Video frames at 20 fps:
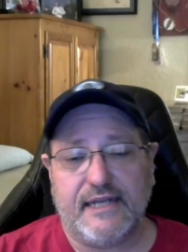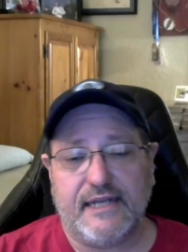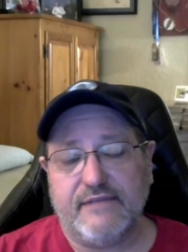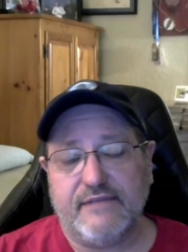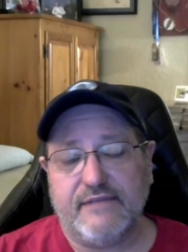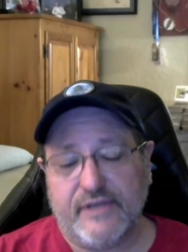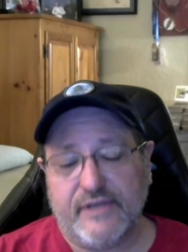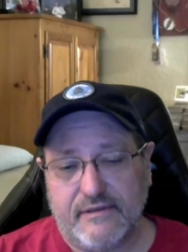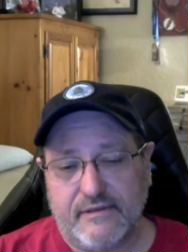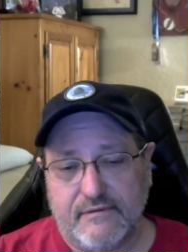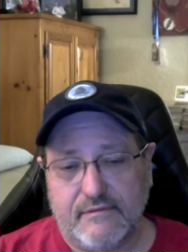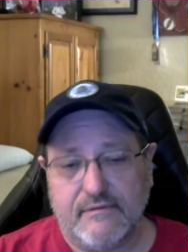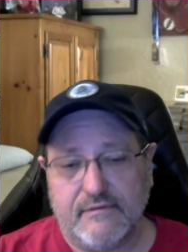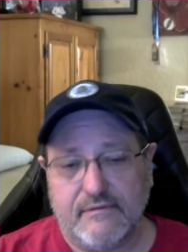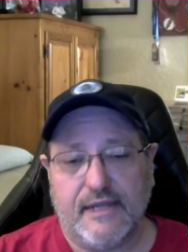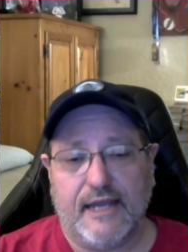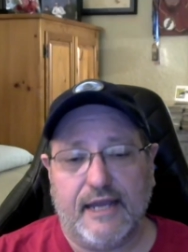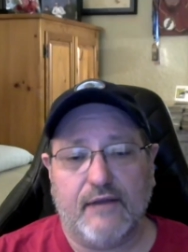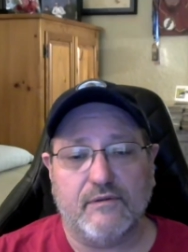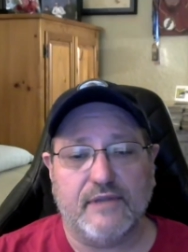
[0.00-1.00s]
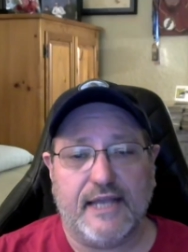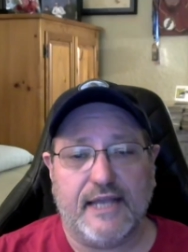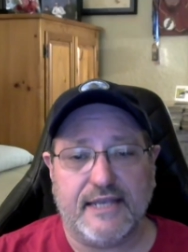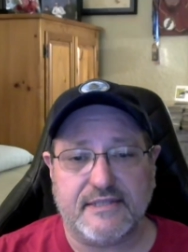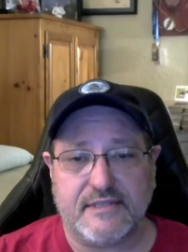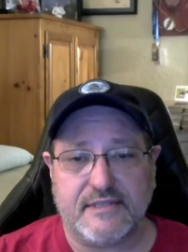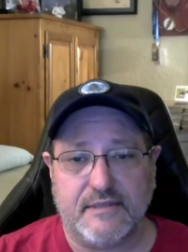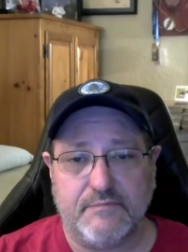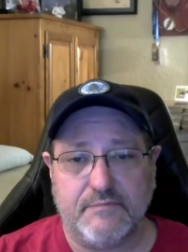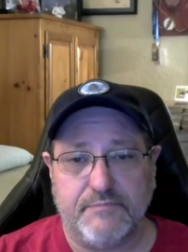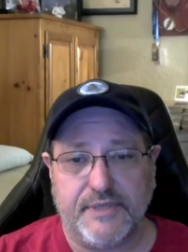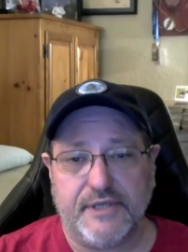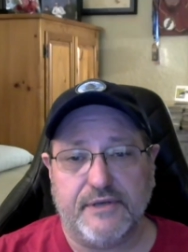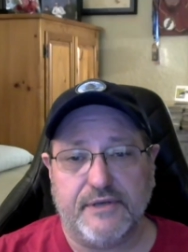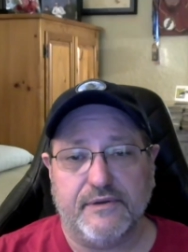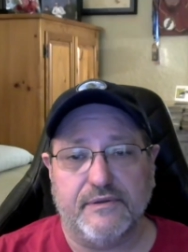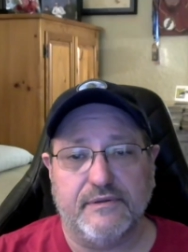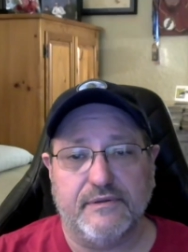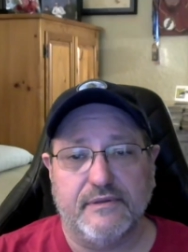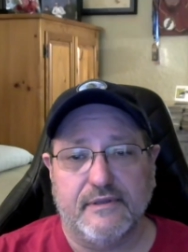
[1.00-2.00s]
even outlasted
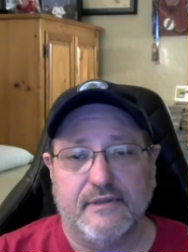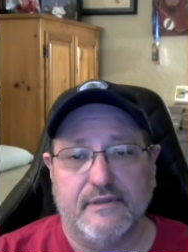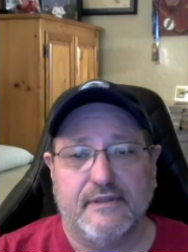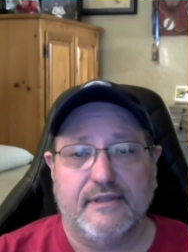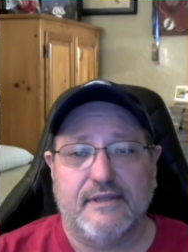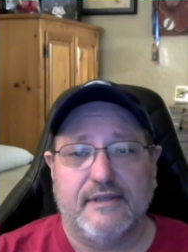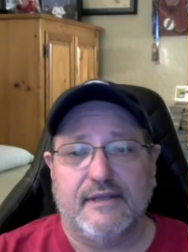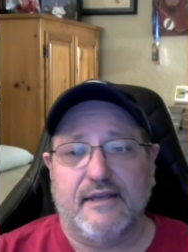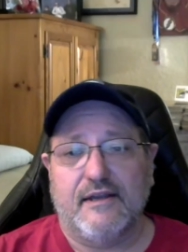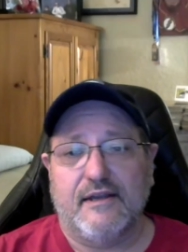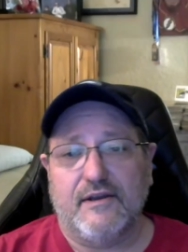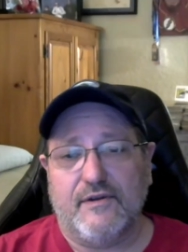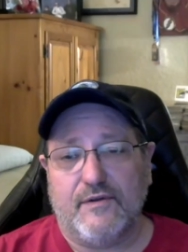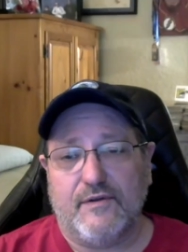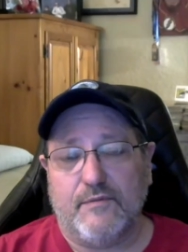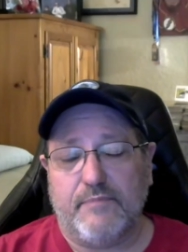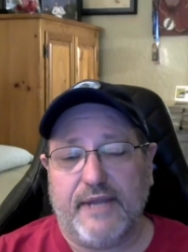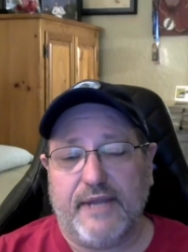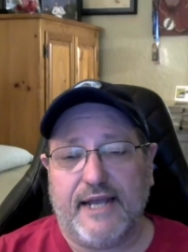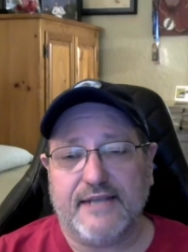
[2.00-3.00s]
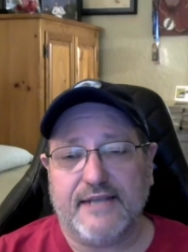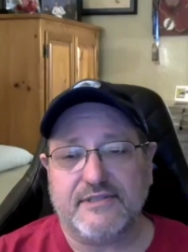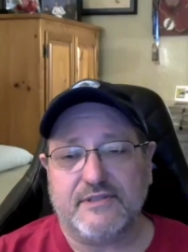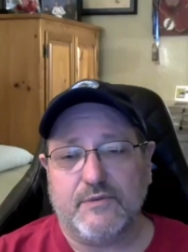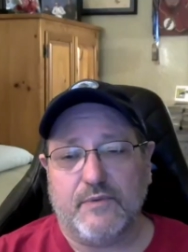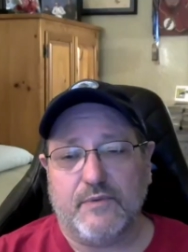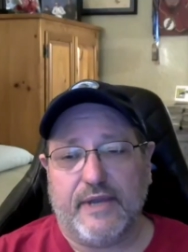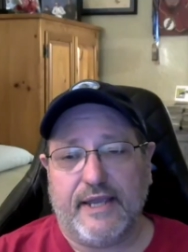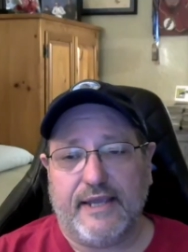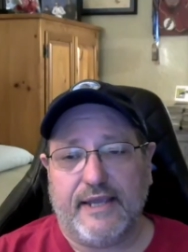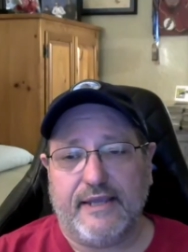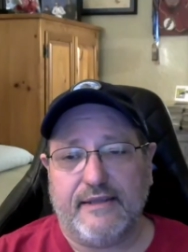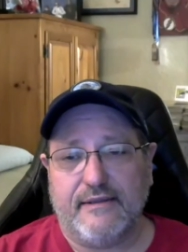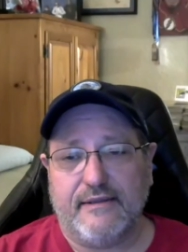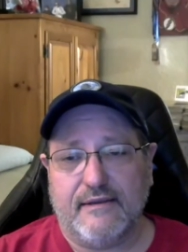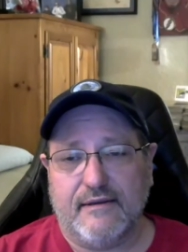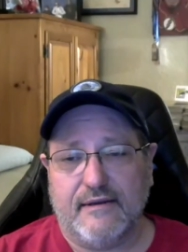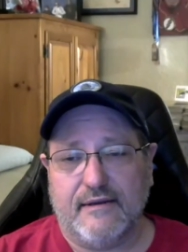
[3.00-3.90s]
Bill, who passed away,